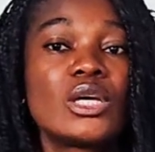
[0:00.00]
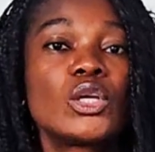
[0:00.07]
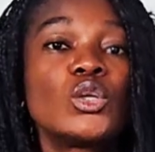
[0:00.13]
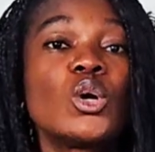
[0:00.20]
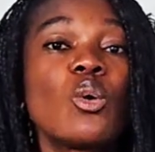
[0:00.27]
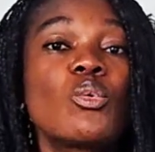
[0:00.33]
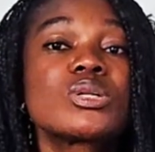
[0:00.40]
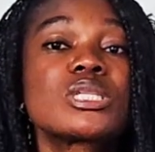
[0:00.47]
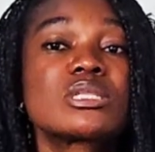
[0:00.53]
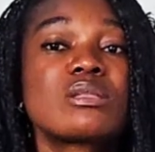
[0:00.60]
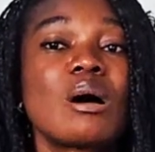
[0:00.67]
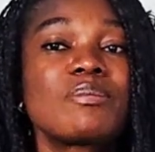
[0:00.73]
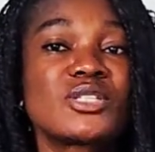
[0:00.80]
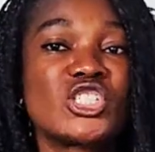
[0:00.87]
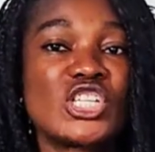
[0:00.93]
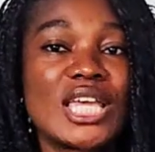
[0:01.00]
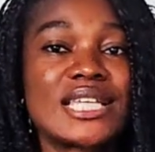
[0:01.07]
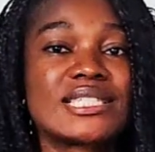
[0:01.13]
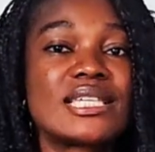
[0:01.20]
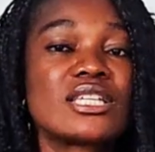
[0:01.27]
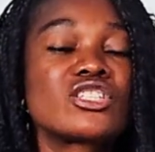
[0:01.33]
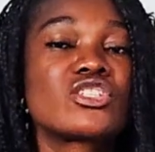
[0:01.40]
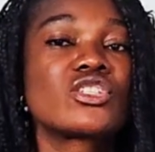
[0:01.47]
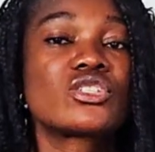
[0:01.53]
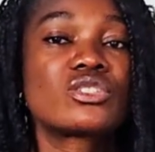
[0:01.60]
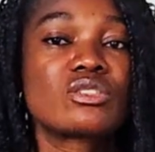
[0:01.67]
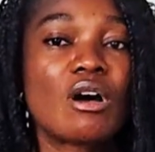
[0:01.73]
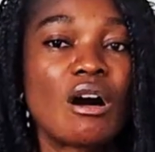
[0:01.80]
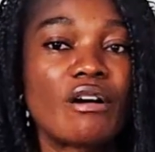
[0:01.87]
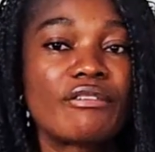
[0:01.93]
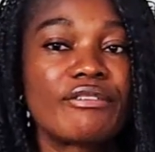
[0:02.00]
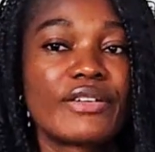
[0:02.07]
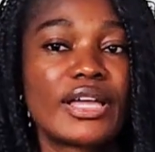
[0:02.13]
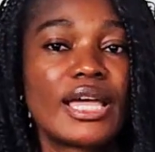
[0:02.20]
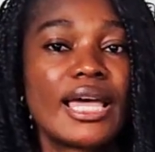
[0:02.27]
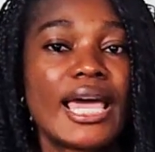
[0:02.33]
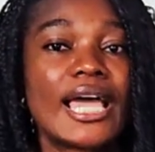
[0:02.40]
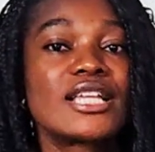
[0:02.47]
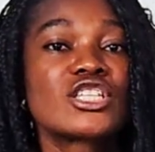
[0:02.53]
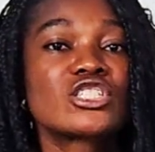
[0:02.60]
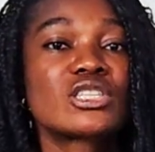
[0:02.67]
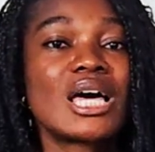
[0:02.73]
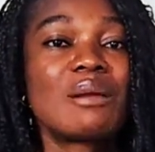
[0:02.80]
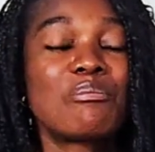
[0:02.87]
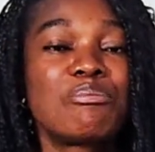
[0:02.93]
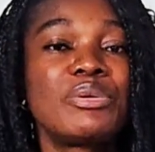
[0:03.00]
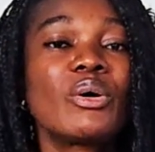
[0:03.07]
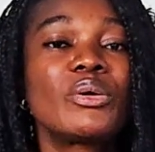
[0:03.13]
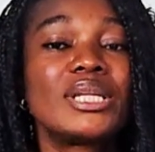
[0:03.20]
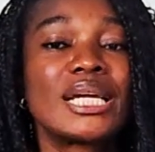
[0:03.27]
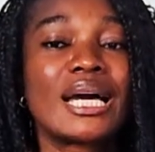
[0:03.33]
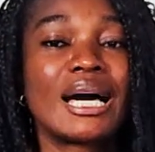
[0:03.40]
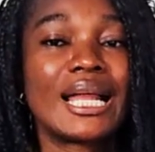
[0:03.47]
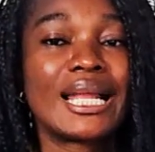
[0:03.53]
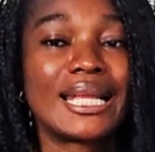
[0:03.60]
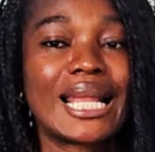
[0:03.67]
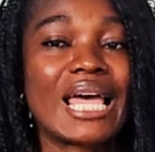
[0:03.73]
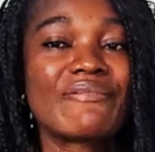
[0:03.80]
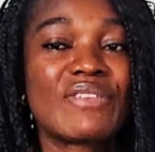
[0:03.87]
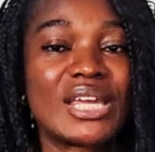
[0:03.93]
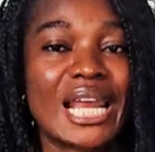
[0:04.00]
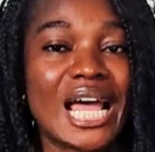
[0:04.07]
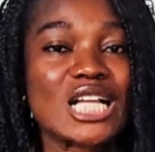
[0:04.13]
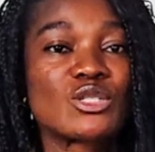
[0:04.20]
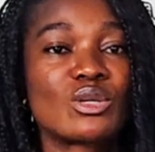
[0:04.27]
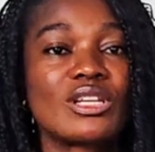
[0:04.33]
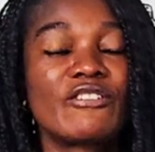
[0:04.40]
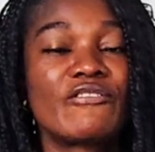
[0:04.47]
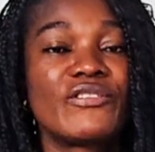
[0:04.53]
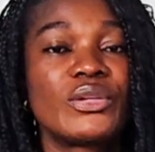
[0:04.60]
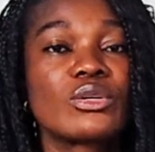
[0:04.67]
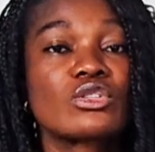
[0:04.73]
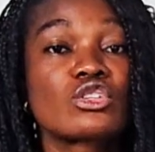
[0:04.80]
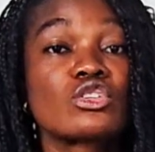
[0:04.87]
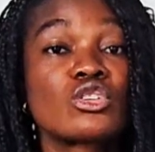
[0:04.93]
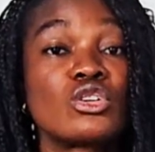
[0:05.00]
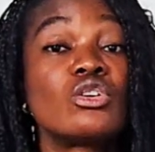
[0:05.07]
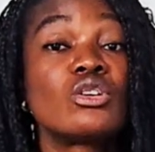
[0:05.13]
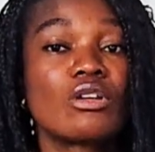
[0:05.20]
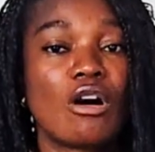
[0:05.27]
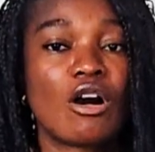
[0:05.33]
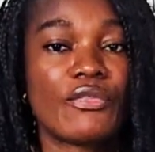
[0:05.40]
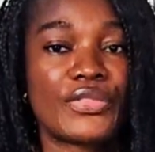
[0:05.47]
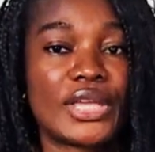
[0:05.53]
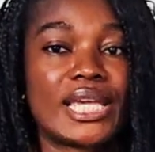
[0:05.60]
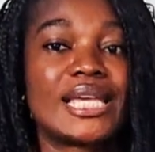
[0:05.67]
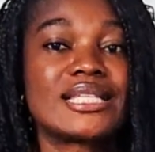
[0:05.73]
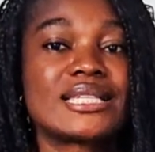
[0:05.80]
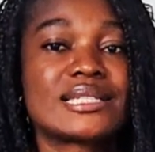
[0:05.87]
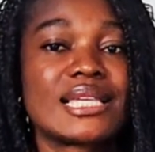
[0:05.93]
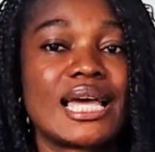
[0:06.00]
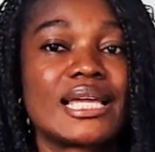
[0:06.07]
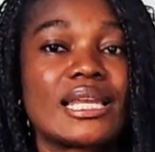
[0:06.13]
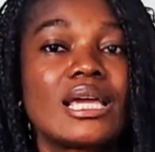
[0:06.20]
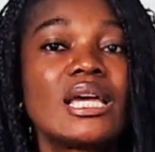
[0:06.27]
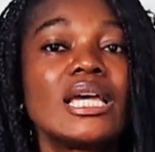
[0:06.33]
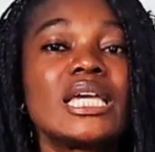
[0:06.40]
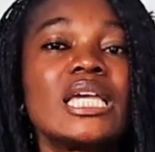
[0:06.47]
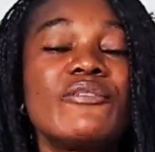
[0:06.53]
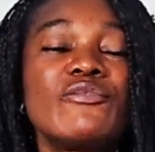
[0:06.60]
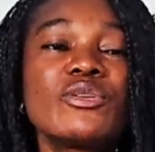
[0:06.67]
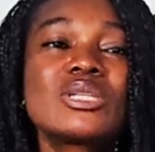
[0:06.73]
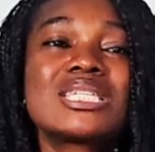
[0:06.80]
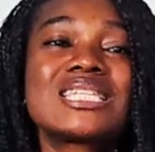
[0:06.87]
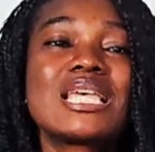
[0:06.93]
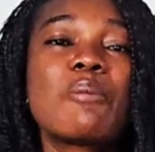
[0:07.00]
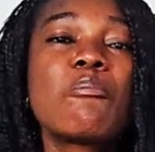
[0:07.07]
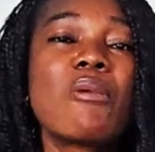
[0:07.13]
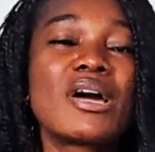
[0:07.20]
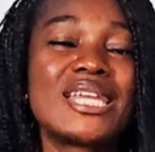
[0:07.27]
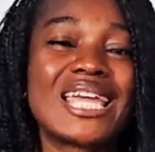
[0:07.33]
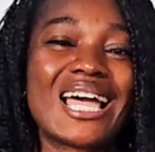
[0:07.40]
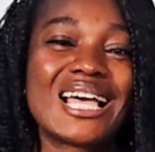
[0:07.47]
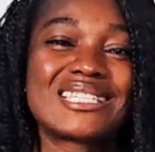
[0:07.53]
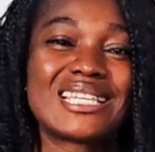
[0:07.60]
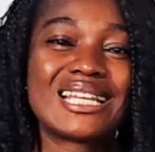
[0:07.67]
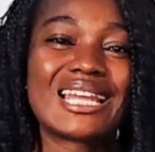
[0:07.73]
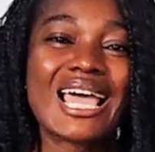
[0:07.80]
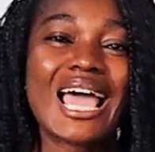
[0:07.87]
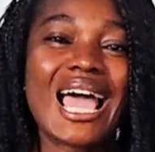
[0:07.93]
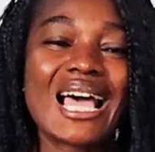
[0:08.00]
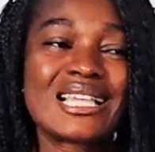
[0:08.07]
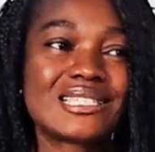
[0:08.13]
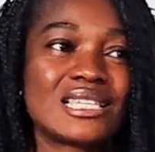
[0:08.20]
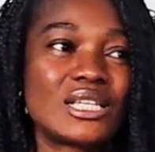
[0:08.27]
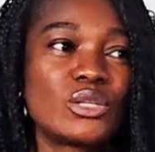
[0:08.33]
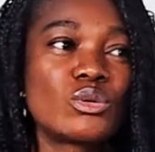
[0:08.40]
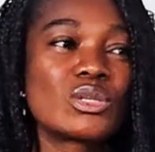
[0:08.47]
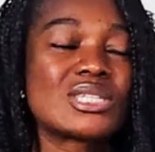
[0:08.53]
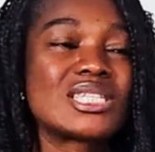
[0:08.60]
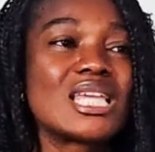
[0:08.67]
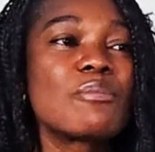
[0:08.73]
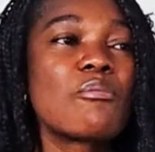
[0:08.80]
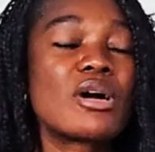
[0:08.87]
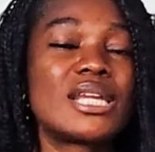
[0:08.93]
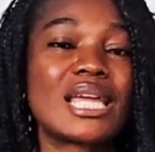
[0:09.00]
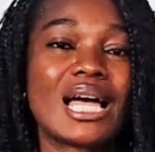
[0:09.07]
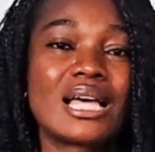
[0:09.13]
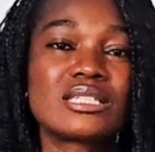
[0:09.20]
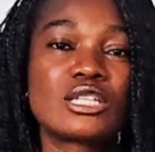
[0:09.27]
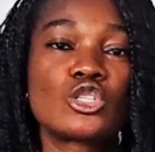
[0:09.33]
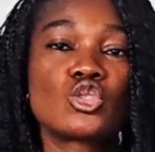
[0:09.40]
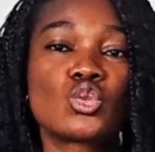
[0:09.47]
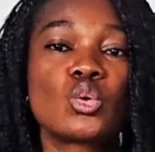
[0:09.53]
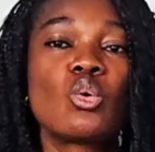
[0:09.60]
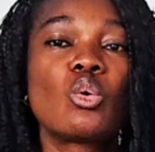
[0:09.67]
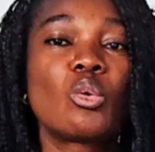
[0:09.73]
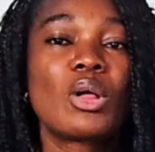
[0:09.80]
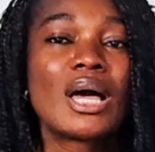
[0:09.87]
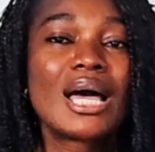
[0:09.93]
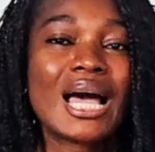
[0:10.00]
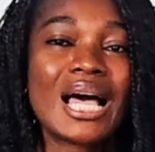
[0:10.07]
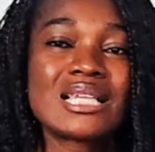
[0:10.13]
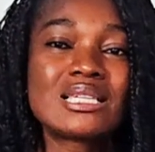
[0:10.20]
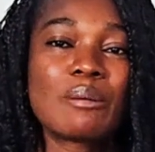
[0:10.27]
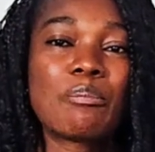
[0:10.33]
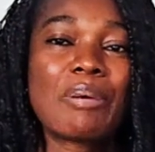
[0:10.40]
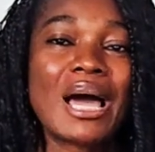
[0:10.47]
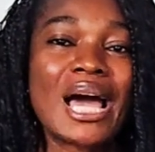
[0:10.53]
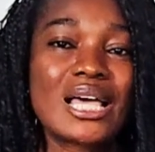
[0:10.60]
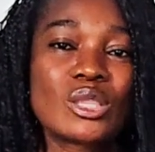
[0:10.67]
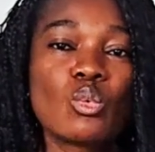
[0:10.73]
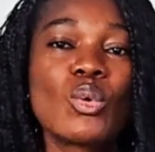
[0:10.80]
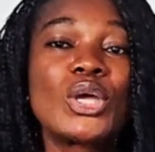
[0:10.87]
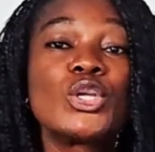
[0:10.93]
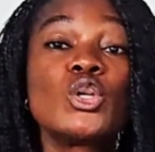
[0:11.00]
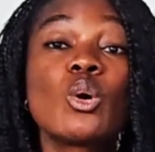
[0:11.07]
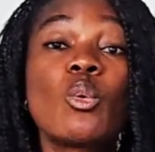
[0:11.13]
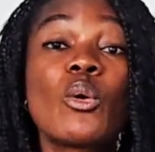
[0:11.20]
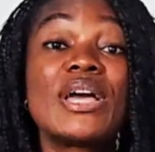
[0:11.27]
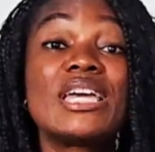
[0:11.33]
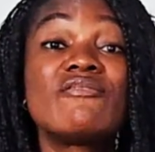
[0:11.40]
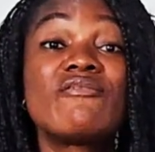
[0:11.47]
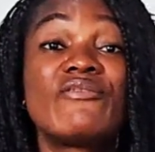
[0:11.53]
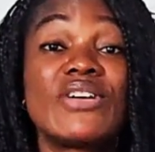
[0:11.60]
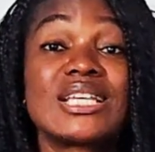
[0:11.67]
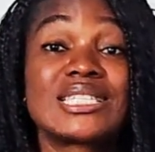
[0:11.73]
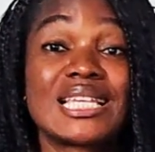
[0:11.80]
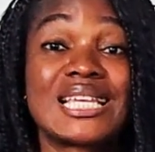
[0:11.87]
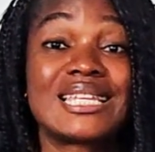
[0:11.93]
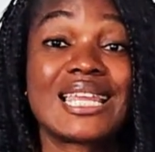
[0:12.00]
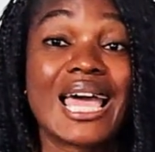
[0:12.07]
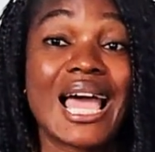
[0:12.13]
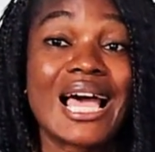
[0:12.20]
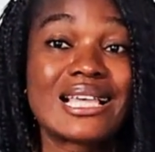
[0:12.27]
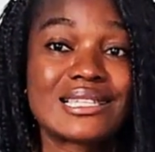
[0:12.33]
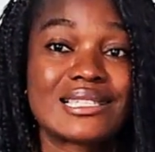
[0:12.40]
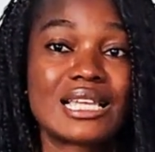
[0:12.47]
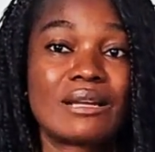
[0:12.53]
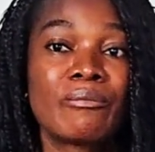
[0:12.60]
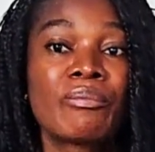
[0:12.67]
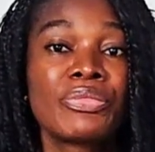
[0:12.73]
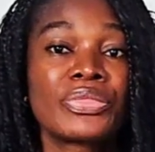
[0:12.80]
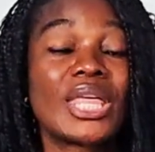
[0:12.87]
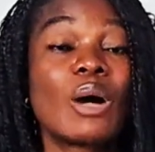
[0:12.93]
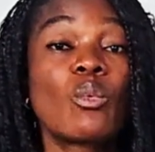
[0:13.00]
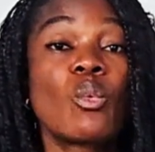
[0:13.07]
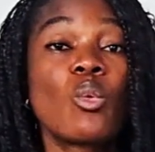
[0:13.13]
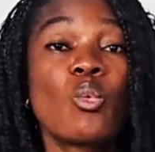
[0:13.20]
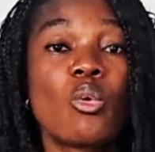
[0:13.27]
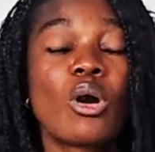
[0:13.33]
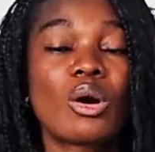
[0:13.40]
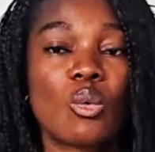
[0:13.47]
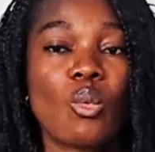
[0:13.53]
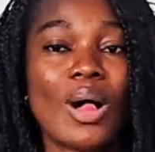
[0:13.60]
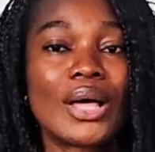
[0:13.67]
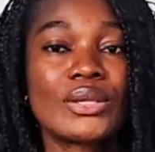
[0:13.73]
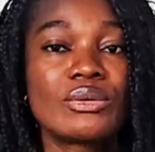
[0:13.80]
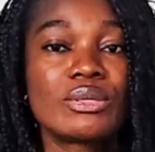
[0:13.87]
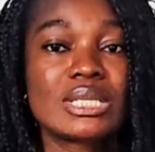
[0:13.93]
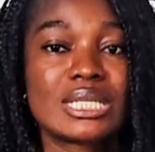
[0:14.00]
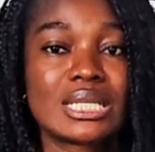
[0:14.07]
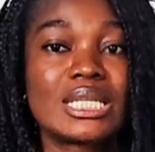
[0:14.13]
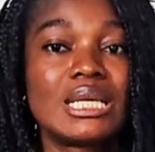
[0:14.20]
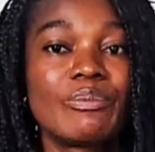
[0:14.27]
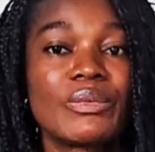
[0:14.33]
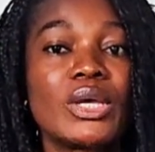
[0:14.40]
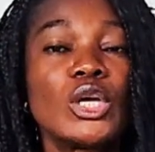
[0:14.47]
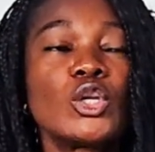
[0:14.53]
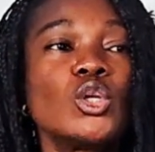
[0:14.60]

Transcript: You would stop chasing stuff and start building a life that actually feels good on the inside. If you see money as an asset, you see money as a tool, as a pathway, you will invest in assets that will work while you sleep.